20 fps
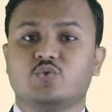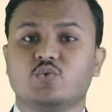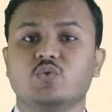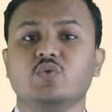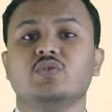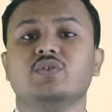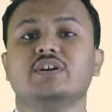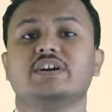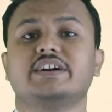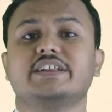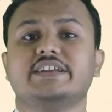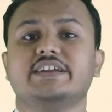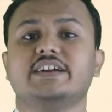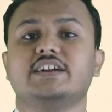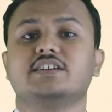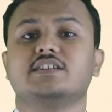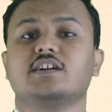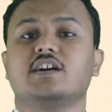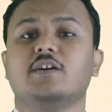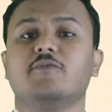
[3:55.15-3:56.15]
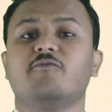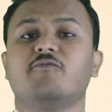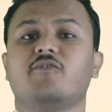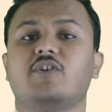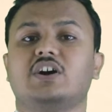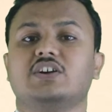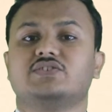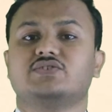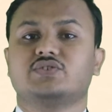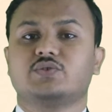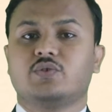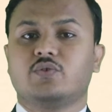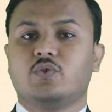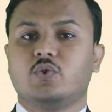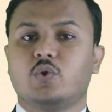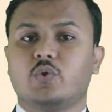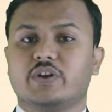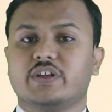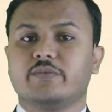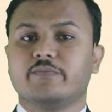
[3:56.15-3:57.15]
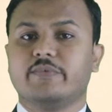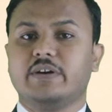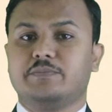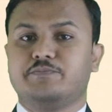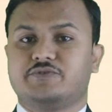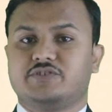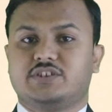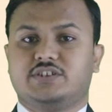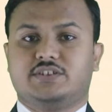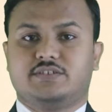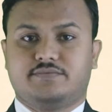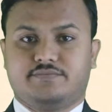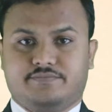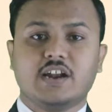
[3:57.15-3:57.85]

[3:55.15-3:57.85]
to create a fast loading website.